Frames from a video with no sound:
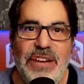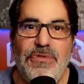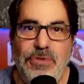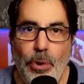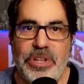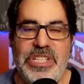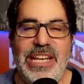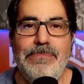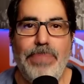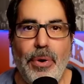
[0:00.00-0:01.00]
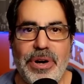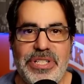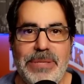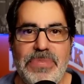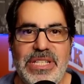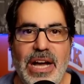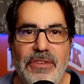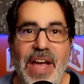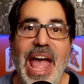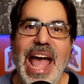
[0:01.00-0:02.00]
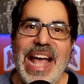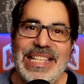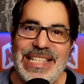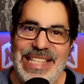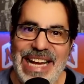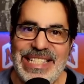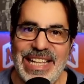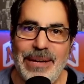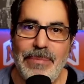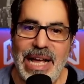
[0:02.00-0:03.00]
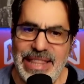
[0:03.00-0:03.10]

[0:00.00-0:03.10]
14 boards himself, six of them